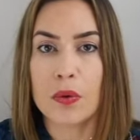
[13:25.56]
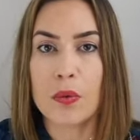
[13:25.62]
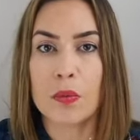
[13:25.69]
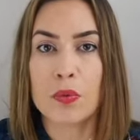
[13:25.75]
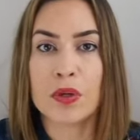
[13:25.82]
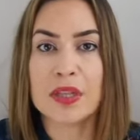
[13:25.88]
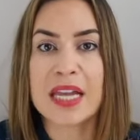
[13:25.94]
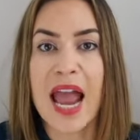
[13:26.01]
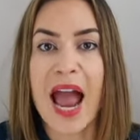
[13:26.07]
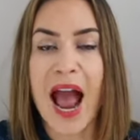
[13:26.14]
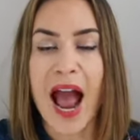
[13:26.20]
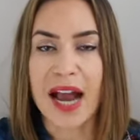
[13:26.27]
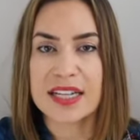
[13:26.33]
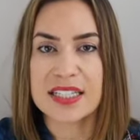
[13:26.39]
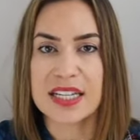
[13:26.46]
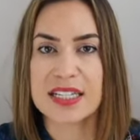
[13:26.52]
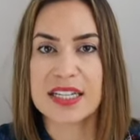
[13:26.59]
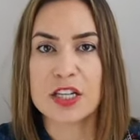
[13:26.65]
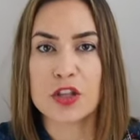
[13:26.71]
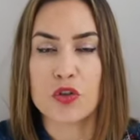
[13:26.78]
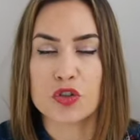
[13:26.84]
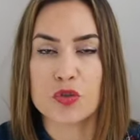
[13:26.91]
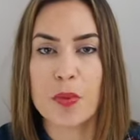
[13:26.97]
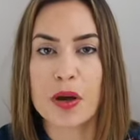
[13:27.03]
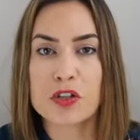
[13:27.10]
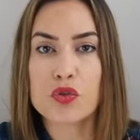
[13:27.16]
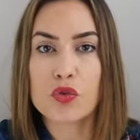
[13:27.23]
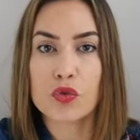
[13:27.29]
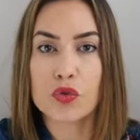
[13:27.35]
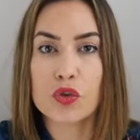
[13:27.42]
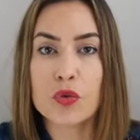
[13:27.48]
really accessing those
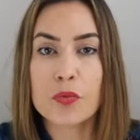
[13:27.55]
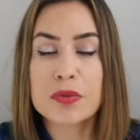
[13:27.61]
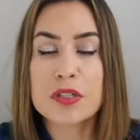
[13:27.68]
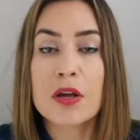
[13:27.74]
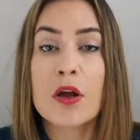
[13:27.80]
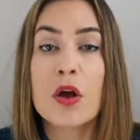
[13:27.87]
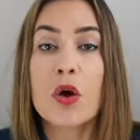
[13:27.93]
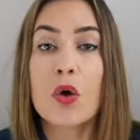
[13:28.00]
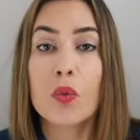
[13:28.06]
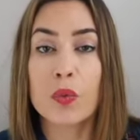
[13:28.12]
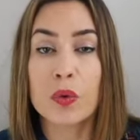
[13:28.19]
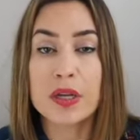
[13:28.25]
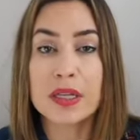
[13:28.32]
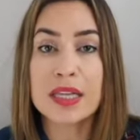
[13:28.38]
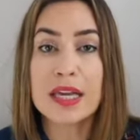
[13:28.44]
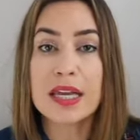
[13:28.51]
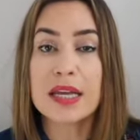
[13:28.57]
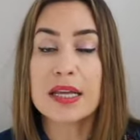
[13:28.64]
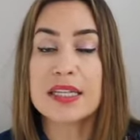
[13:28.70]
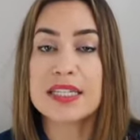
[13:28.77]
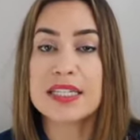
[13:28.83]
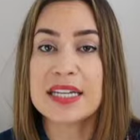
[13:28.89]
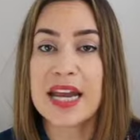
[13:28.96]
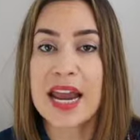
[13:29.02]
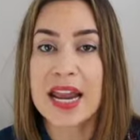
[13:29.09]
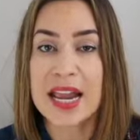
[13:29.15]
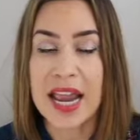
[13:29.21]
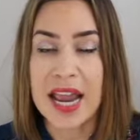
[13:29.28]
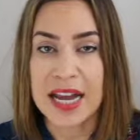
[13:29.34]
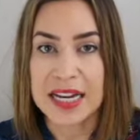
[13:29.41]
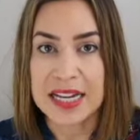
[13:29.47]
muscle groups, really
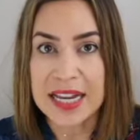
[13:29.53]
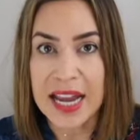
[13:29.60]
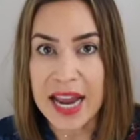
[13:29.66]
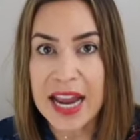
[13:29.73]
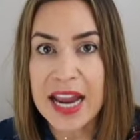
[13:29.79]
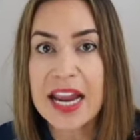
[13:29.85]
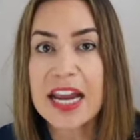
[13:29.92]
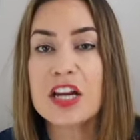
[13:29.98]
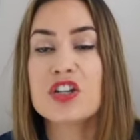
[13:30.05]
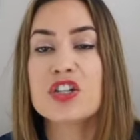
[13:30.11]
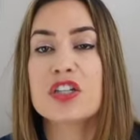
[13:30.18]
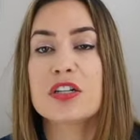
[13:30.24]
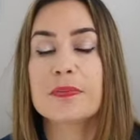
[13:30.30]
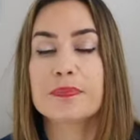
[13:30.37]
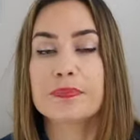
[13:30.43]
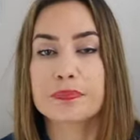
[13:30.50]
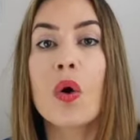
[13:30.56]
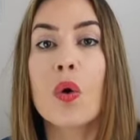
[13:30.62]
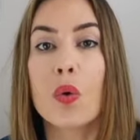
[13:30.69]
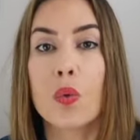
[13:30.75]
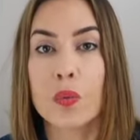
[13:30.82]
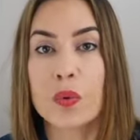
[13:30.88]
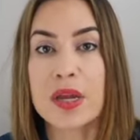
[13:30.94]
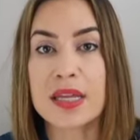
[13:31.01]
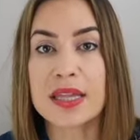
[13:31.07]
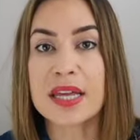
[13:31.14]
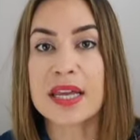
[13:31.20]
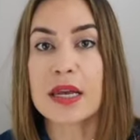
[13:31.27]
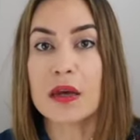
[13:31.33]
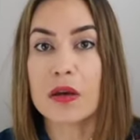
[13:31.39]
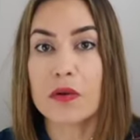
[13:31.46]
staying engaged,
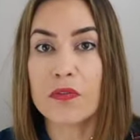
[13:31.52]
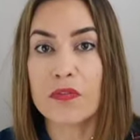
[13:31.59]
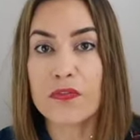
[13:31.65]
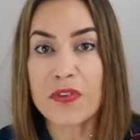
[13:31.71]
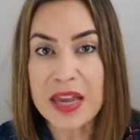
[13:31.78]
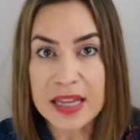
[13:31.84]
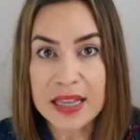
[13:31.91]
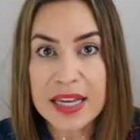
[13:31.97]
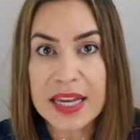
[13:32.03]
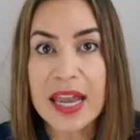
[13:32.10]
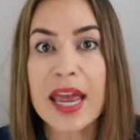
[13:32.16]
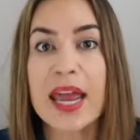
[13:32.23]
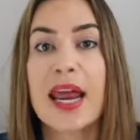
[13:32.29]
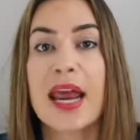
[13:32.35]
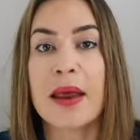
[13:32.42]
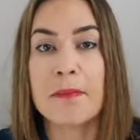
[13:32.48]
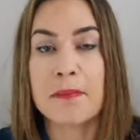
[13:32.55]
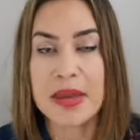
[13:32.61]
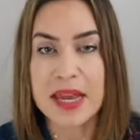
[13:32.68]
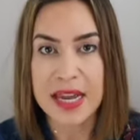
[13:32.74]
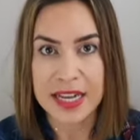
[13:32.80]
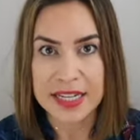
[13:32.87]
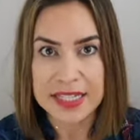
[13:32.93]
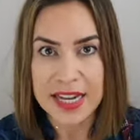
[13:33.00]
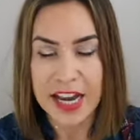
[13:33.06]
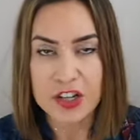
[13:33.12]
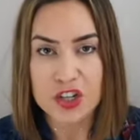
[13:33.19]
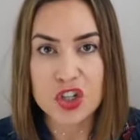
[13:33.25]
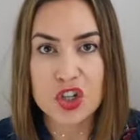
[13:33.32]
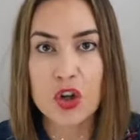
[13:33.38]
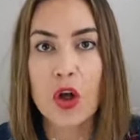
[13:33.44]
really feeling it and being
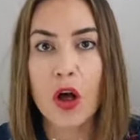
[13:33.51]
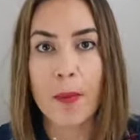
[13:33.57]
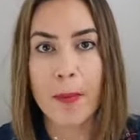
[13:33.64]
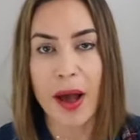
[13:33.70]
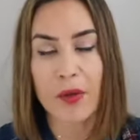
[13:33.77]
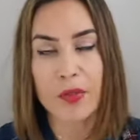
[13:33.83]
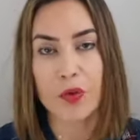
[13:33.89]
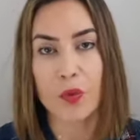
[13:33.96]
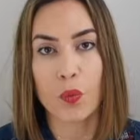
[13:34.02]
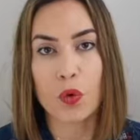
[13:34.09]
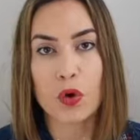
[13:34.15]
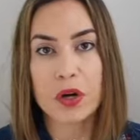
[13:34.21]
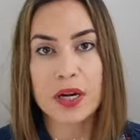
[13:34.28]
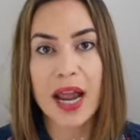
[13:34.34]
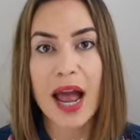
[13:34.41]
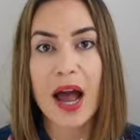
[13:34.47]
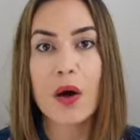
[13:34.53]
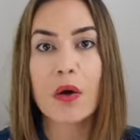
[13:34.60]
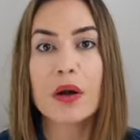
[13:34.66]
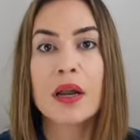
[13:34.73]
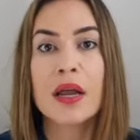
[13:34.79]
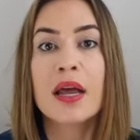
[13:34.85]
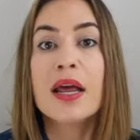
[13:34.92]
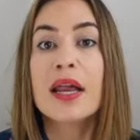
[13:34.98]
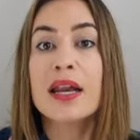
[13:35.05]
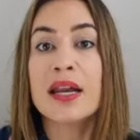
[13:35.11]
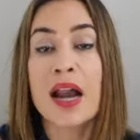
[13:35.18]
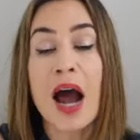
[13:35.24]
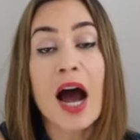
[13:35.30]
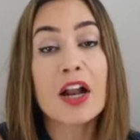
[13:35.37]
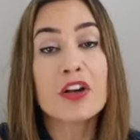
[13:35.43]
intentional about the workout,
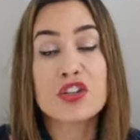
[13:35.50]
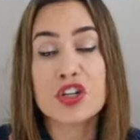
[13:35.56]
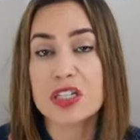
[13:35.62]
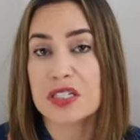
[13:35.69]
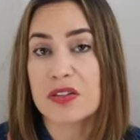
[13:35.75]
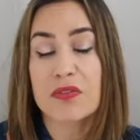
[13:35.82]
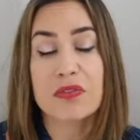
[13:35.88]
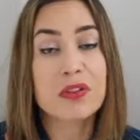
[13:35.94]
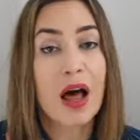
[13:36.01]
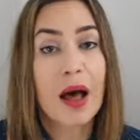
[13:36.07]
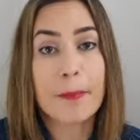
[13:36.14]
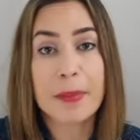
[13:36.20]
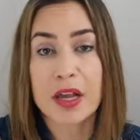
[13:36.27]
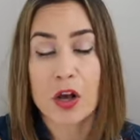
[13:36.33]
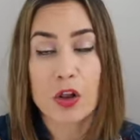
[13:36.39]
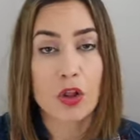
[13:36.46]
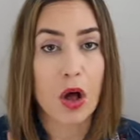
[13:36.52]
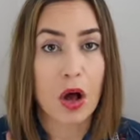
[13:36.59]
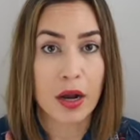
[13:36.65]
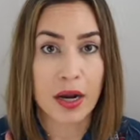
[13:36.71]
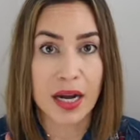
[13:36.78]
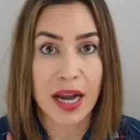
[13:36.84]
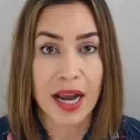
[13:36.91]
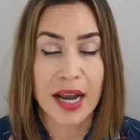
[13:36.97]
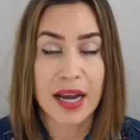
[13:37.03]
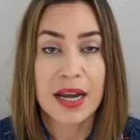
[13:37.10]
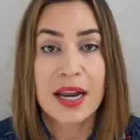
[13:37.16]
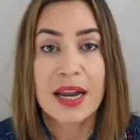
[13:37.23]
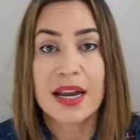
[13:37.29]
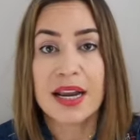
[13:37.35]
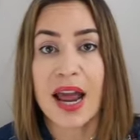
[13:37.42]
not just flopping along in it.
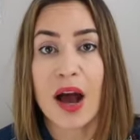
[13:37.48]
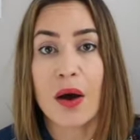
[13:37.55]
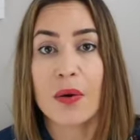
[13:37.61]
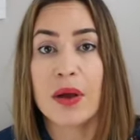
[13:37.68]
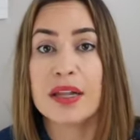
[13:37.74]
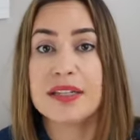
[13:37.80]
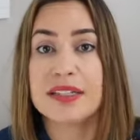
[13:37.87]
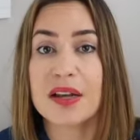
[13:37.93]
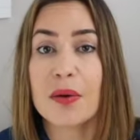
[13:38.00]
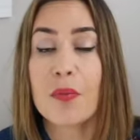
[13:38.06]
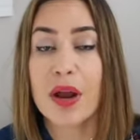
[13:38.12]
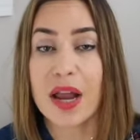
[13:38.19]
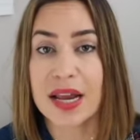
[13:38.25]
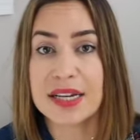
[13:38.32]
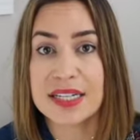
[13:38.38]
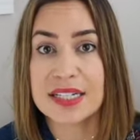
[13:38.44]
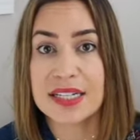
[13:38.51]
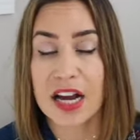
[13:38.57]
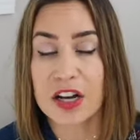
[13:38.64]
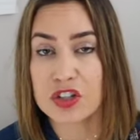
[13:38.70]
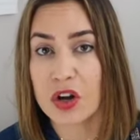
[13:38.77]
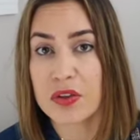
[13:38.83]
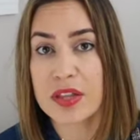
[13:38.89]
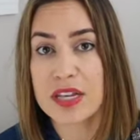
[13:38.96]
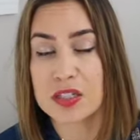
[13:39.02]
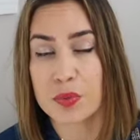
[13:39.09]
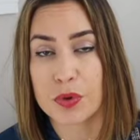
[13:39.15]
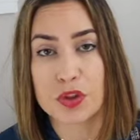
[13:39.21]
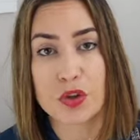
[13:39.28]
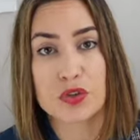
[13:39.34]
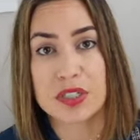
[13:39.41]
Now, in some way, I did touch on this
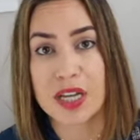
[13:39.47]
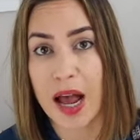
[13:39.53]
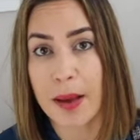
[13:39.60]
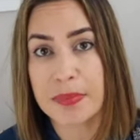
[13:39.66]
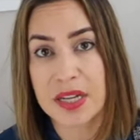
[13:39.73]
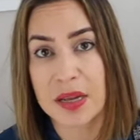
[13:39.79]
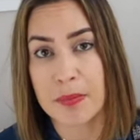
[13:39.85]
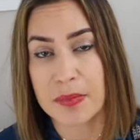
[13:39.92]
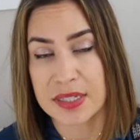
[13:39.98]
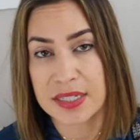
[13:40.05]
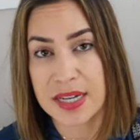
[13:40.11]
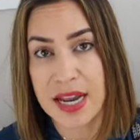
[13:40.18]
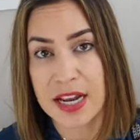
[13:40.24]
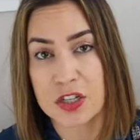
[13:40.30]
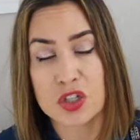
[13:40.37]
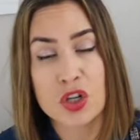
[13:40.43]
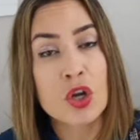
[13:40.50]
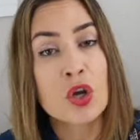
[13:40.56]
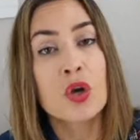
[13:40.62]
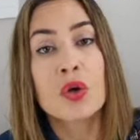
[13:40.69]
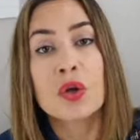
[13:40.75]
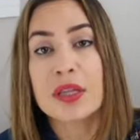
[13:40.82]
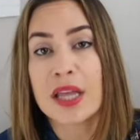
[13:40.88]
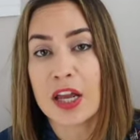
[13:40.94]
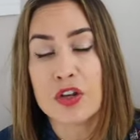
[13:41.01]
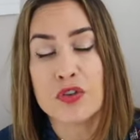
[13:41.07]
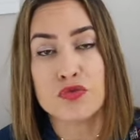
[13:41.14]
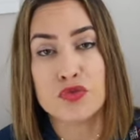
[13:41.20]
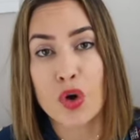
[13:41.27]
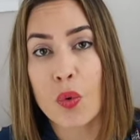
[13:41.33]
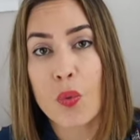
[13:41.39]
with those top 10 mistakes that
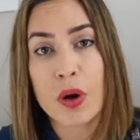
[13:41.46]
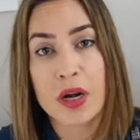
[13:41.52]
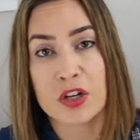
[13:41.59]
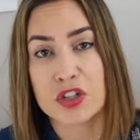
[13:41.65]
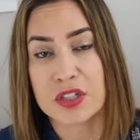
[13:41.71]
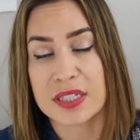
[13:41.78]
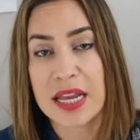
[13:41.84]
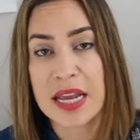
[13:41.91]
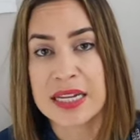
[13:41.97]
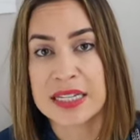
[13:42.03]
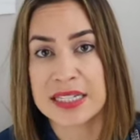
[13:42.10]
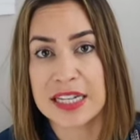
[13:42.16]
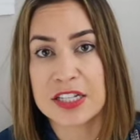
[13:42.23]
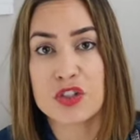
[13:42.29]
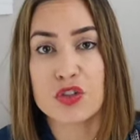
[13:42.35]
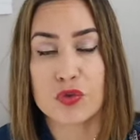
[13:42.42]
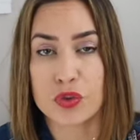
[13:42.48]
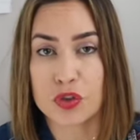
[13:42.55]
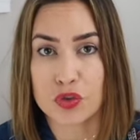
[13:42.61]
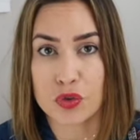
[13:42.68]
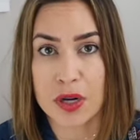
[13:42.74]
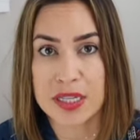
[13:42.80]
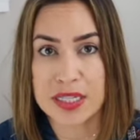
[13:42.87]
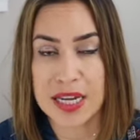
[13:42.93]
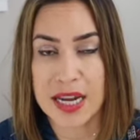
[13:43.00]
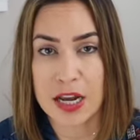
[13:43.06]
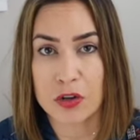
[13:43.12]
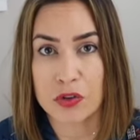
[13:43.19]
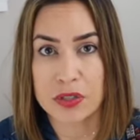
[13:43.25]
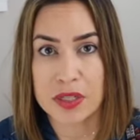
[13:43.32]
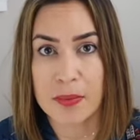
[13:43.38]
you don't want to just exist through the Tracy
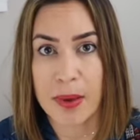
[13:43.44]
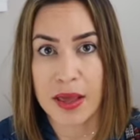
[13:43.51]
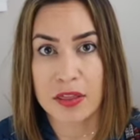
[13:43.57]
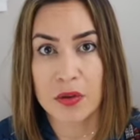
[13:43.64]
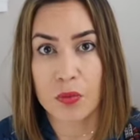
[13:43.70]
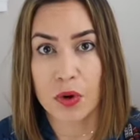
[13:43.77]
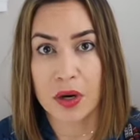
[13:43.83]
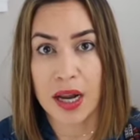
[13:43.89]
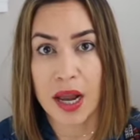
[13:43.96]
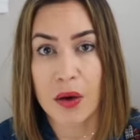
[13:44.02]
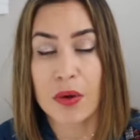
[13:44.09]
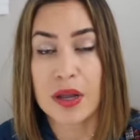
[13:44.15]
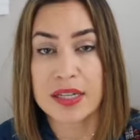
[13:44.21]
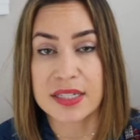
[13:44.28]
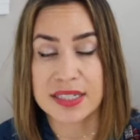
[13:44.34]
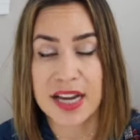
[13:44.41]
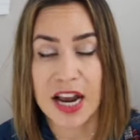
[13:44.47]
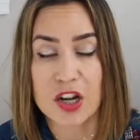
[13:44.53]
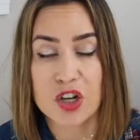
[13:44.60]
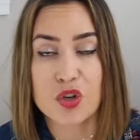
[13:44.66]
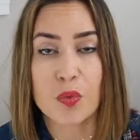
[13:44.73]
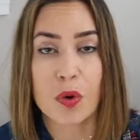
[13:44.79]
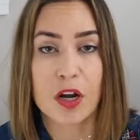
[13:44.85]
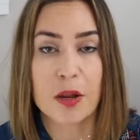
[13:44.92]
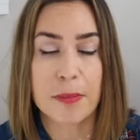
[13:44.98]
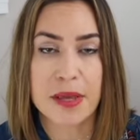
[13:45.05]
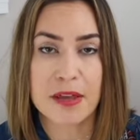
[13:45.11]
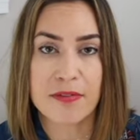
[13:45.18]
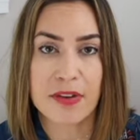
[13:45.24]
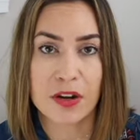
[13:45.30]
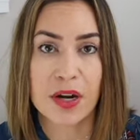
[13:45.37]
Anderson method workout. Instead, you want to
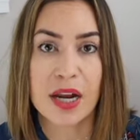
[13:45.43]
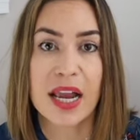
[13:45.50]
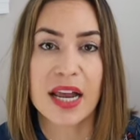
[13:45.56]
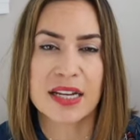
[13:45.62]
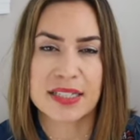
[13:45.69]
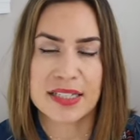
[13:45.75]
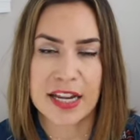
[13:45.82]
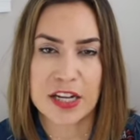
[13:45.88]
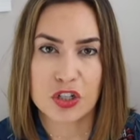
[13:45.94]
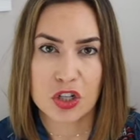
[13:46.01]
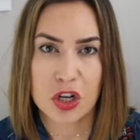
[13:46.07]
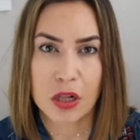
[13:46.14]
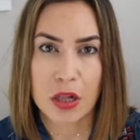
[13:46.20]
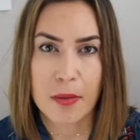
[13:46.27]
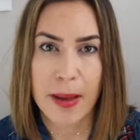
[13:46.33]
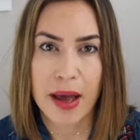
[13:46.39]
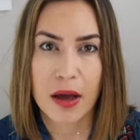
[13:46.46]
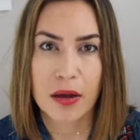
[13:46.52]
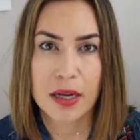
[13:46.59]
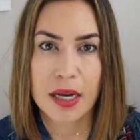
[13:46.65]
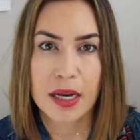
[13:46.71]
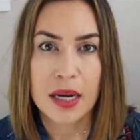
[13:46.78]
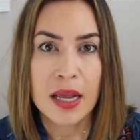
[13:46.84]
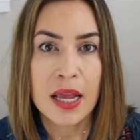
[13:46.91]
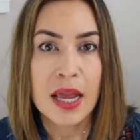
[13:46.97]
be very intentional about it.